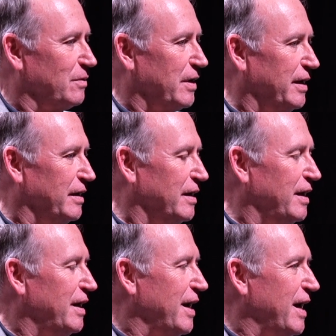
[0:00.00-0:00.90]
right?
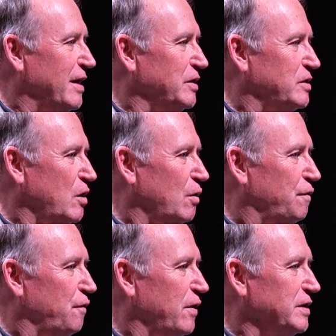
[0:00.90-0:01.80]
And so,
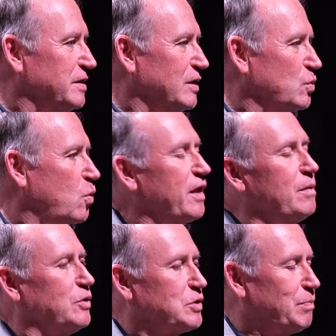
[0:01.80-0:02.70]
for instance, one of
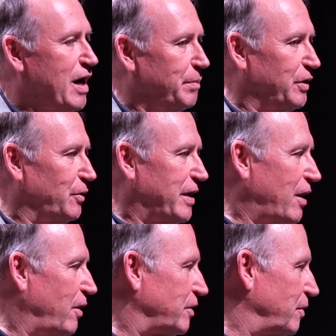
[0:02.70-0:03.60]
the most popular
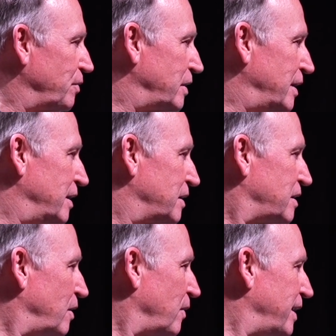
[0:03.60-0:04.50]
characters in the
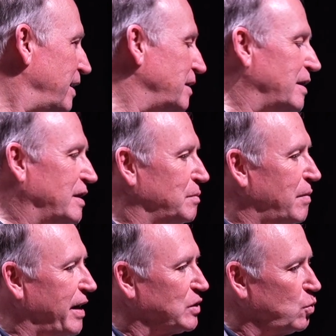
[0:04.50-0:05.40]
series is
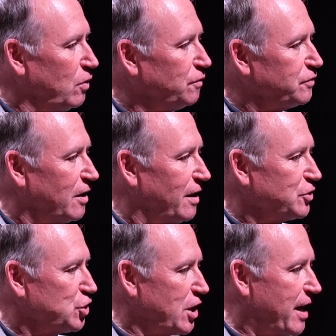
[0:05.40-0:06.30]
Mike's wolf
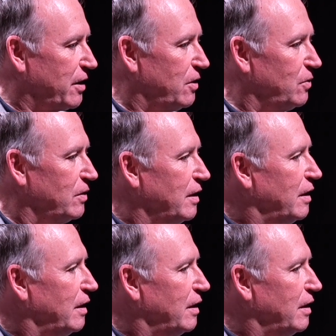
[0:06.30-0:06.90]
dog, Shadow.